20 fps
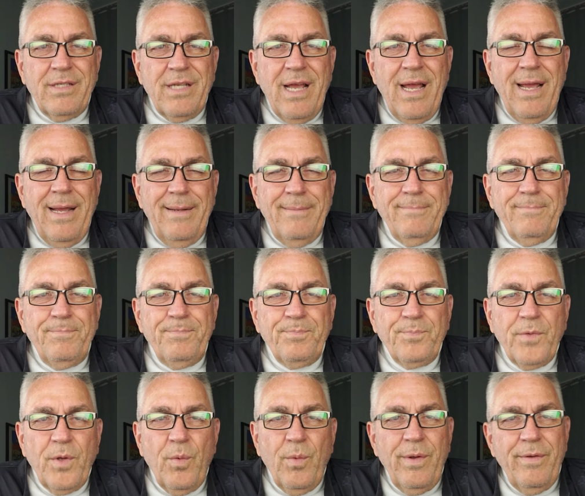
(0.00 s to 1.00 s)
time
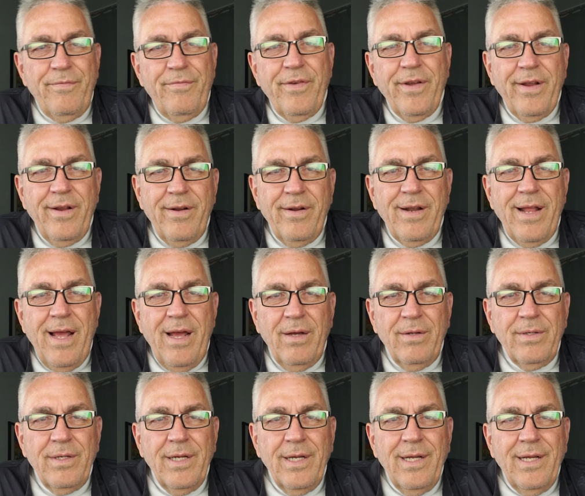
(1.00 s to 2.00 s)
we figured out